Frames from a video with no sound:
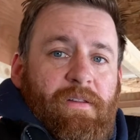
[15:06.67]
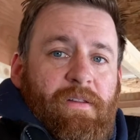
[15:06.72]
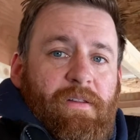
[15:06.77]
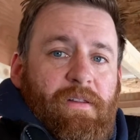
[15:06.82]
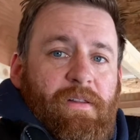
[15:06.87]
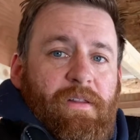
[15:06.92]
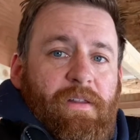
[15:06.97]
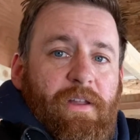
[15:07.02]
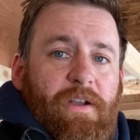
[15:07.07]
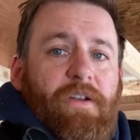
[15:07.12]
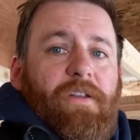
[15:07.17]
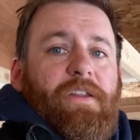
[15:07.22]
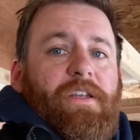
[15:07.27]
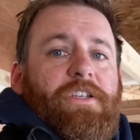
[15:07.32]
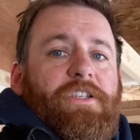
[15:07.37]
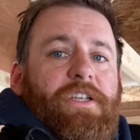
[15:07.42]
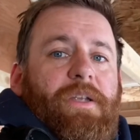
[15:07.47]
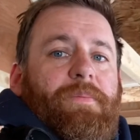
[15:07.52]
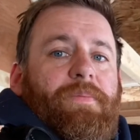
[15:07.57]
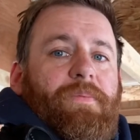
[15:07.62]
literally
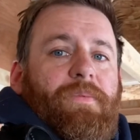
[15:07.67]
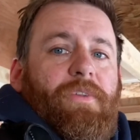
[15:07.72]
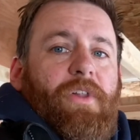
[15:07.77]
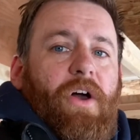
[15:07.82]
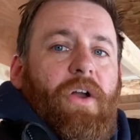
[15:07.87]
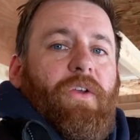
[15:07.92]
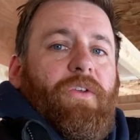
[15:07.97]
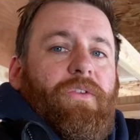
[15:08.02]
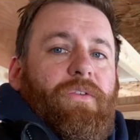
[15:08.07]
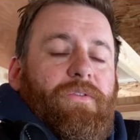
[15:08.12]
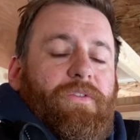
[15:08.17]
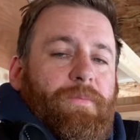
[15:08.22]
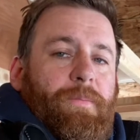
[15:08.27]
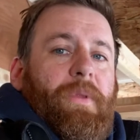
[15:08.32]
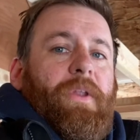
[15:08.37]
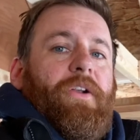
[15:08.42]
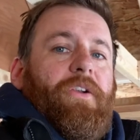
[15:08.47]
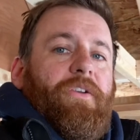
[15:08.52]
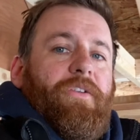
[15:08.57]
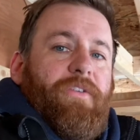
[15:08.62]
shipped log
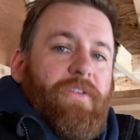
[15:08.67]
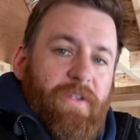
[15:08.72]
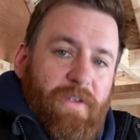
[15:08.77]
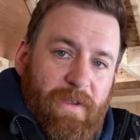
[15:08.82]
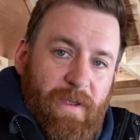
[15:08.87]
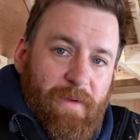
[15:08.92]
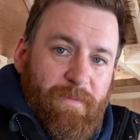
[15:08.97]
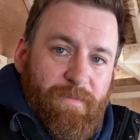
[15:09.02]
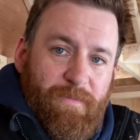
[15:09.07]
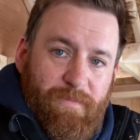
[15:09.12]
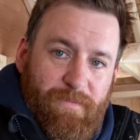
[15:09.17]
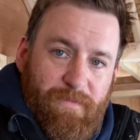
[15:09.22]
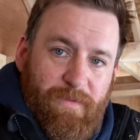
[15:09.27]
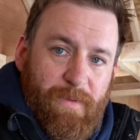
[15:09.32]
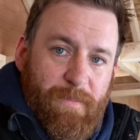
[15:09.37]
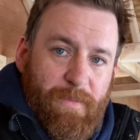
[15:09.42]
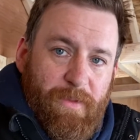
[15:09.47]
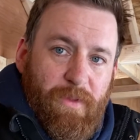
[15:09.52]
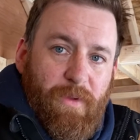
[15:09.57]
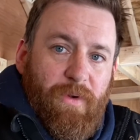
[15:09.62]
splitters up
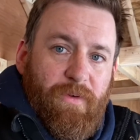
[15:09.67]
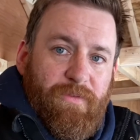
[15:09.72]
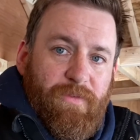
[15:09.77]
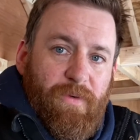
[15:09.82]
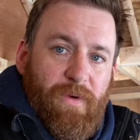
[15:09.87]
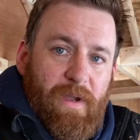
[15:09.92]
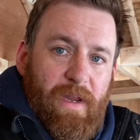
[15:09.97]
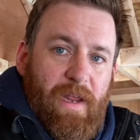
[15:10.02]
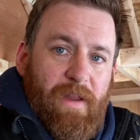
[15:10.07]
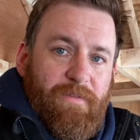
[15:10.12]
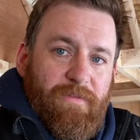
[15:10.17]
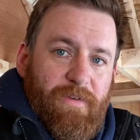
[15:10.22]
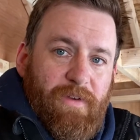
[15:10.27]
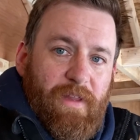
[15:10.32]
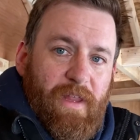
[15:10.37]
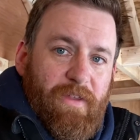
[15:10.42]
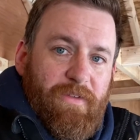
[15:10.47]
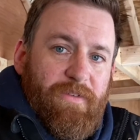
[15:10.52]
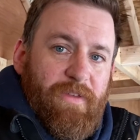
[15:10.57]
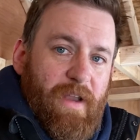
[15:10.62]
from the lower 48 for
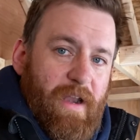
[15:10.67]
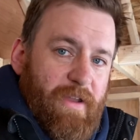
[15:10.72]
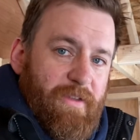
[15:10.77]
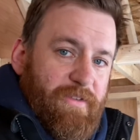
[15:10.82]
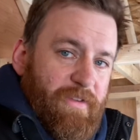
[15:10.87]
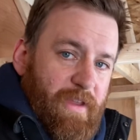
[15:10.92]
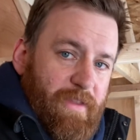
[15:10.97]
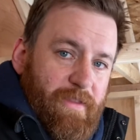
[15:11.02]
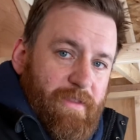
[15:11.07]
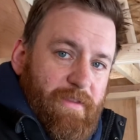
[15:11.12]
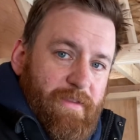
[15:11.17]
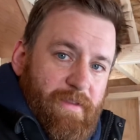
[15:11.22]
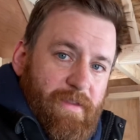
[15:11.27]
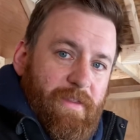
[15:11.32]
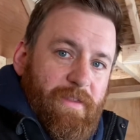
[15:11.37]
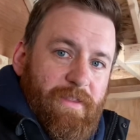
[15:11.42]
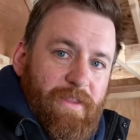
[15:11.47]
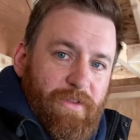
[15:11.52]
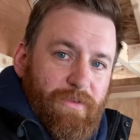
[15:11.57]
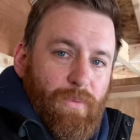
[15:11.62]
less than I sent
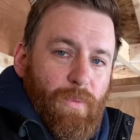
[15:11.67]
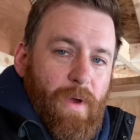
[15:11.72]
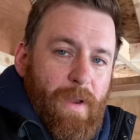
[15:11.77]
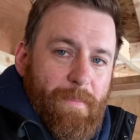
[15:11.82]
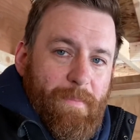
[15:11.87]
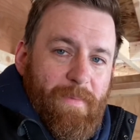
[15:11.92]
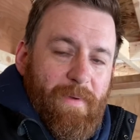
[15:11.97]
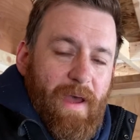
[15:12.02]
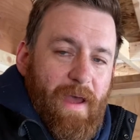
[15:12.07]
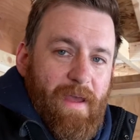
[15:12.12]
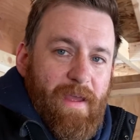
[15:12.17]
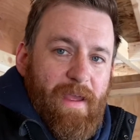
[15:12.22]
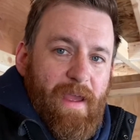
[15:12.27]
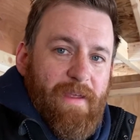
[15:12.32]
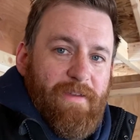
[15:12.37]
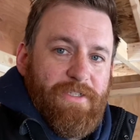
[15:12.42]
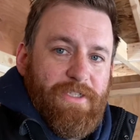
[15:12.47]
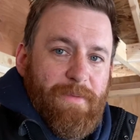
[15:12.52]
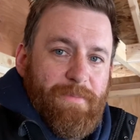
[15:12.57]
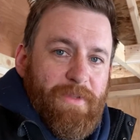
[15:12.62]
this one I
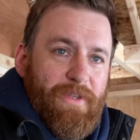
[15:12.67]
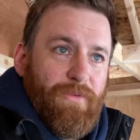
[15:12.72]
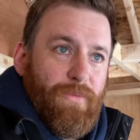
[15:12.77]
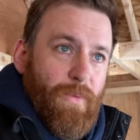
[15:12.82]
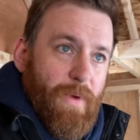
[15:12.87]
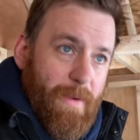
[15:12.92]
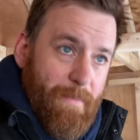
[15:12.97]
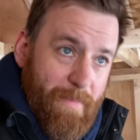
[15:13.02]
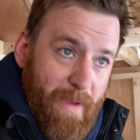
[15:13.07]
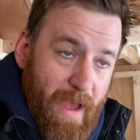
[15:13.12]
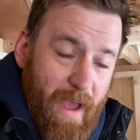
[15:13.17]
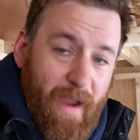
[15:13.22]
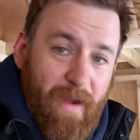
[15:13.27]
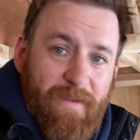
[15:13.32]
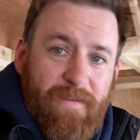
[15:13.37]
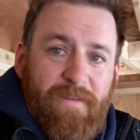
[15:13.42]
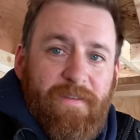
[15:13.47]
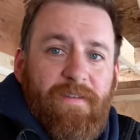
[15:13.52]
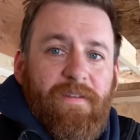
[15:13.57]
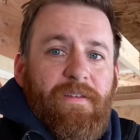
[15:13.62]
shipped this one
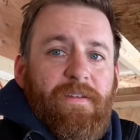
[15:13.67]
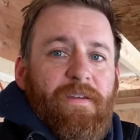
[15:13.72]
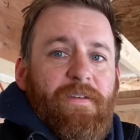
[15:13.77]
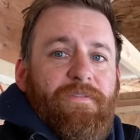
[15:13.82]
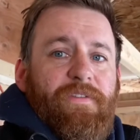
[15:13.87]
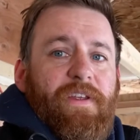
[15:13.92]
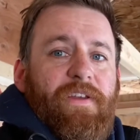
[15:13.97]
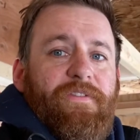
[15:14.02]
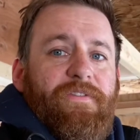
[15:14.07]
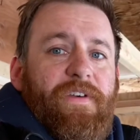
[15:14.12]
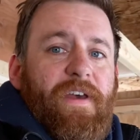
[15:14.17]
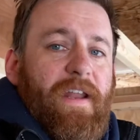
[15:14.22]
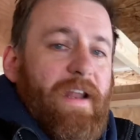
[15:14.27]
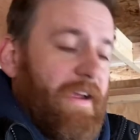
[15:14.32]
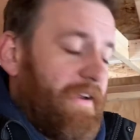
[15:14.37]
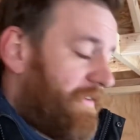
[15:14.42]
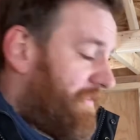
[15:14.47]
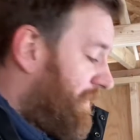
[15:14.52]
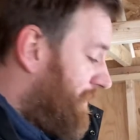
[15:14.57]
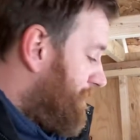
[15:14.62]
box via
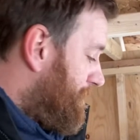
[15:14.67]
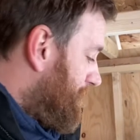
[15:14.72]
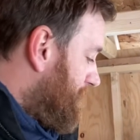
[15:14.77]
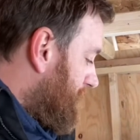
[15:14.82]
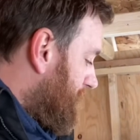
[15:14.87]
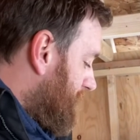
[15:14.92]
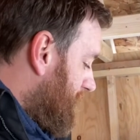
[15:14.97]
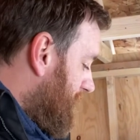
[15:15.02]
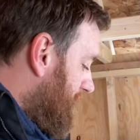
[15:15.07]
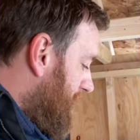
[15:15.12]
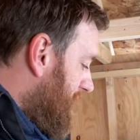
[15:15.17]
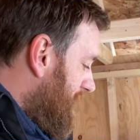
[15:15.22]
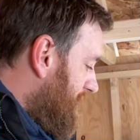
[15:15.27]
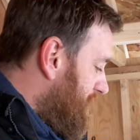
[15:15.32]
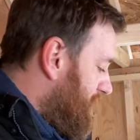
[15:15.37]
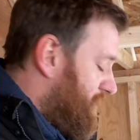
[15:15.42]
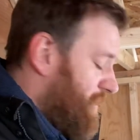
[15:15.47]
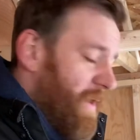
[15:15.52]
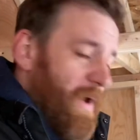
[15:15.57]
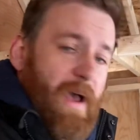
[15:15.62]
FedEx.
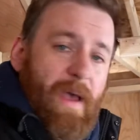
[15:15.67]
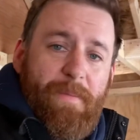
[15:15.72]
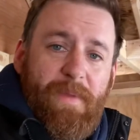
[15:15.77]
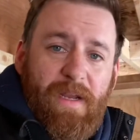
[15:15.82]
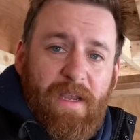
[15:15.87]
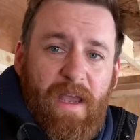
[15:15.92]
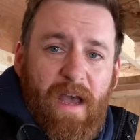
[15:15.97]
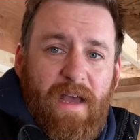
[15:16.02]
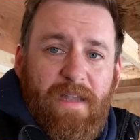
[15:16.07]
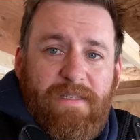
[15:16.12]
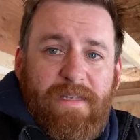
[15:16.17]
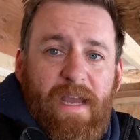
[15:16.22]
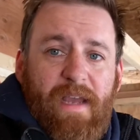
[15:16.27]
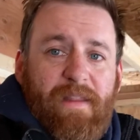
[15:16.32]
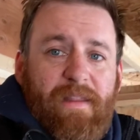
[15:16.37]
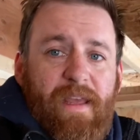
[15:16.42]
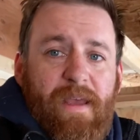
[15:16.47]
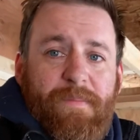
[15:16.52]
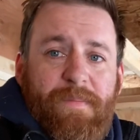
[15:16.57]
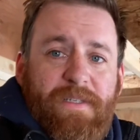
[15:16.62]
So I'm going to contact
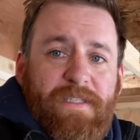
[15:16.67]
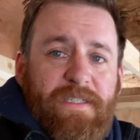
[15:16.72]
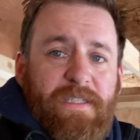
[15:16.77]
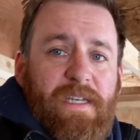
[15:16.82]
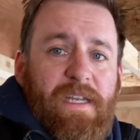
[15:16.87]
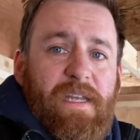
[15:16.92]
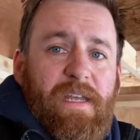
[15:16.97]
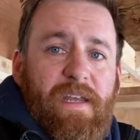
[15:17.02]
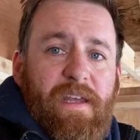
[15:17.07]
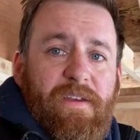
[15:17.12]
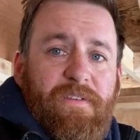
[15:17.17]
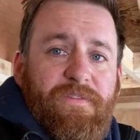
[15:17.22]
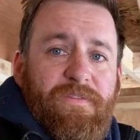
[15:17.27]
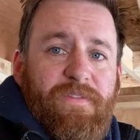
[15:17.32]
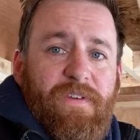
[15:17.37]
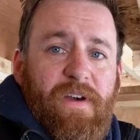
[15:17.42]
them and see if